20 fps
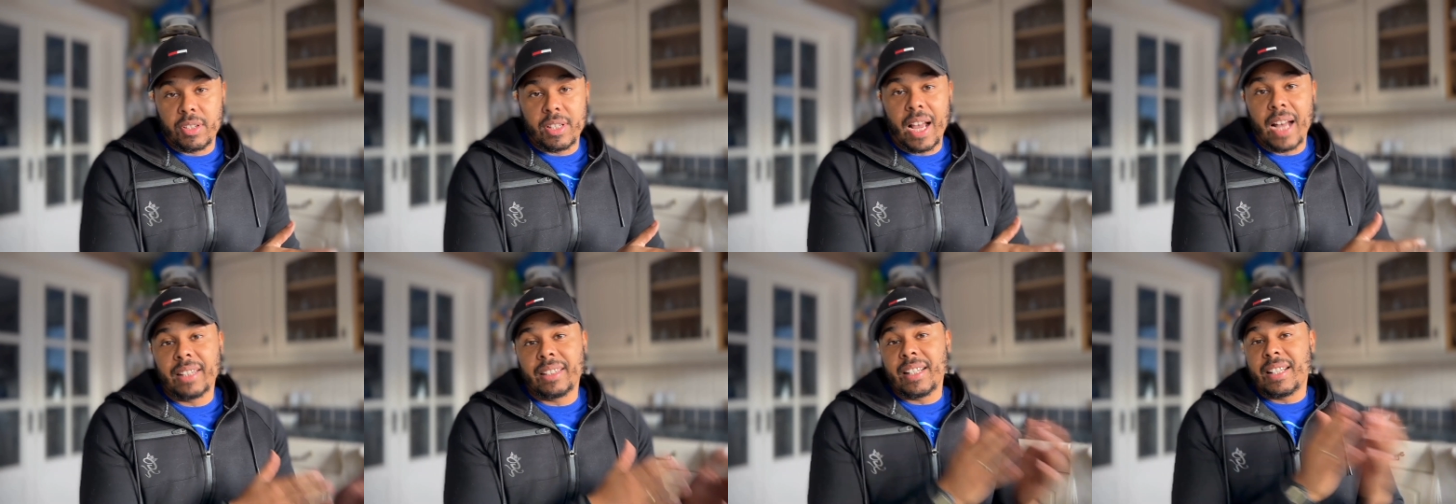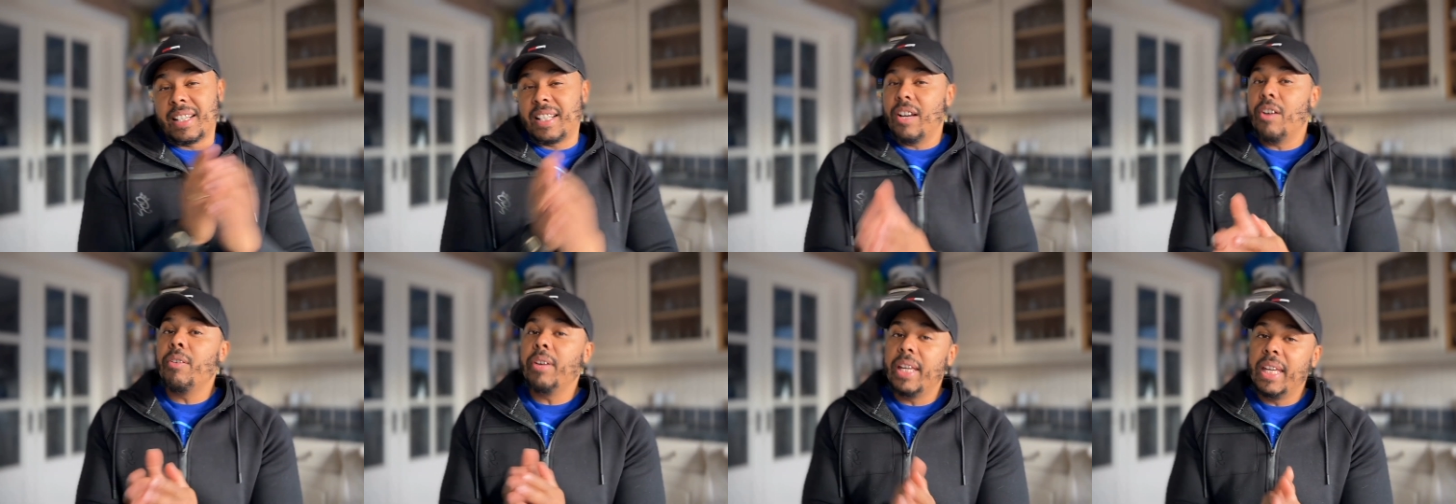how to
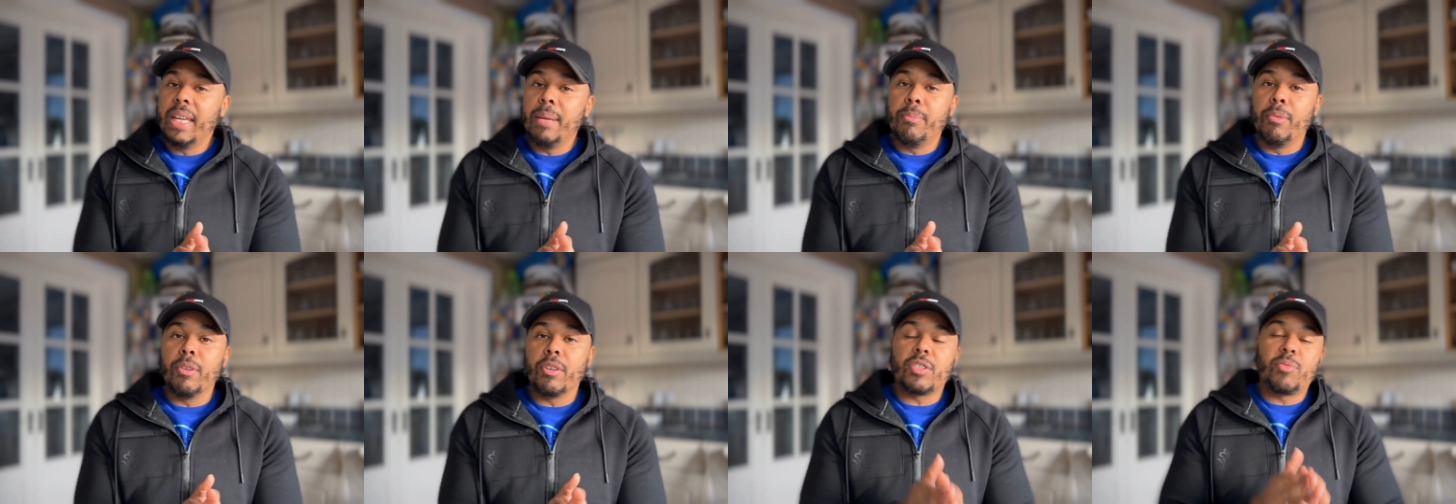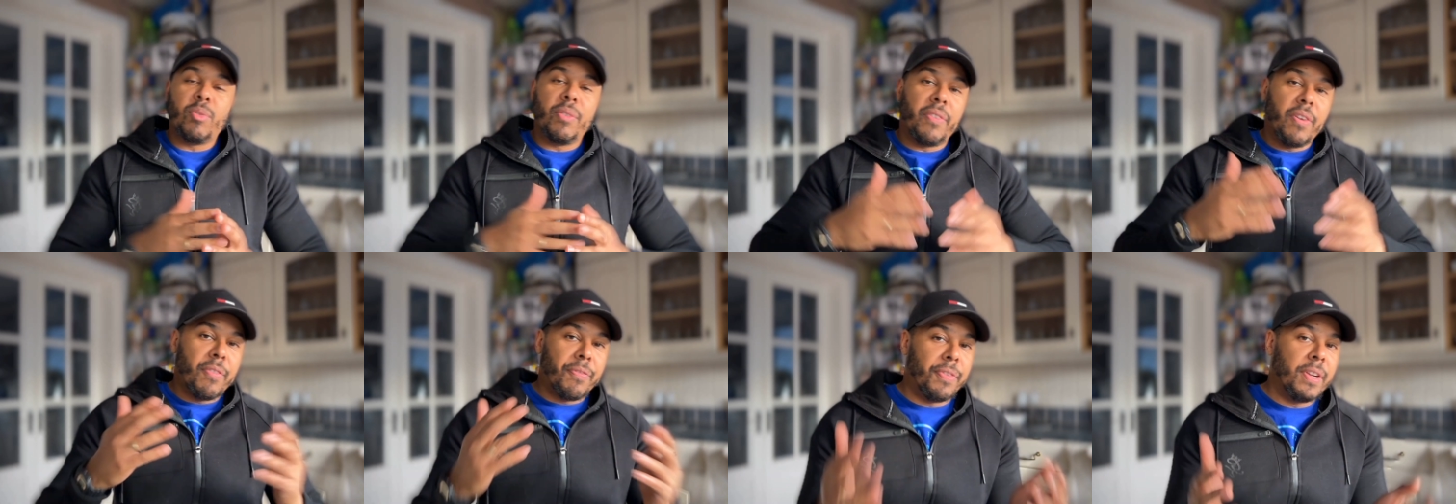sell ebooks
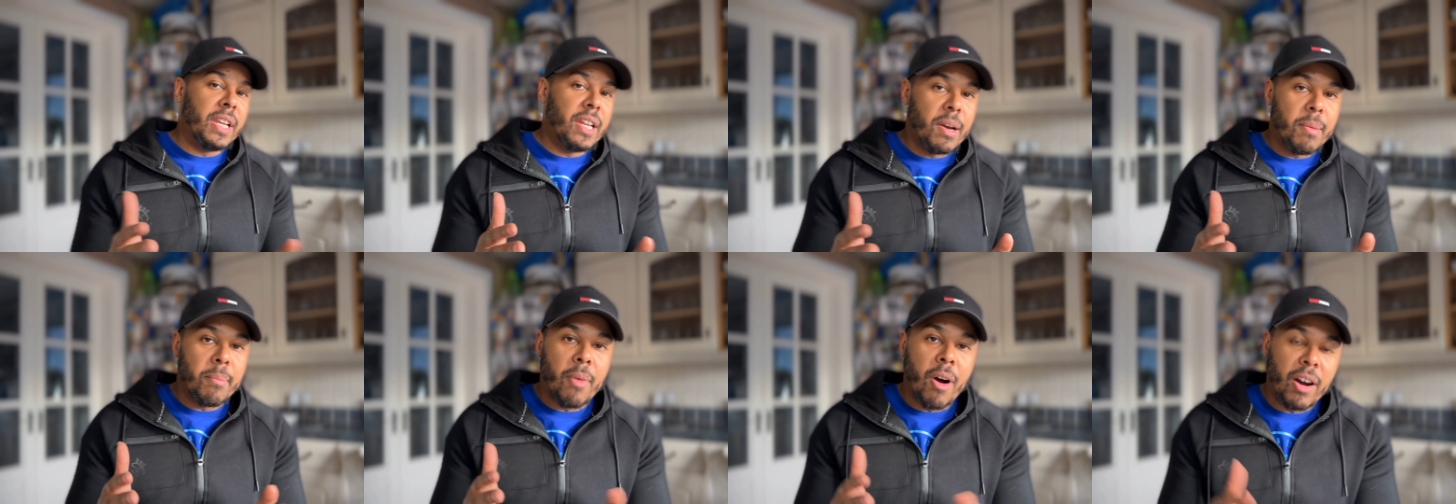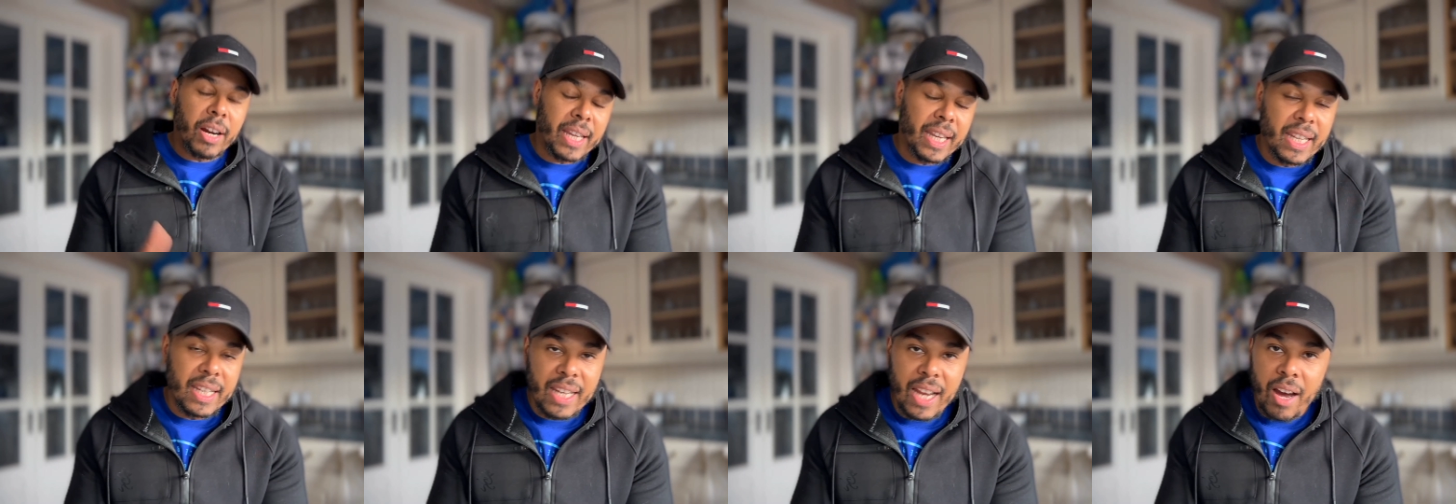with affiliate marketing.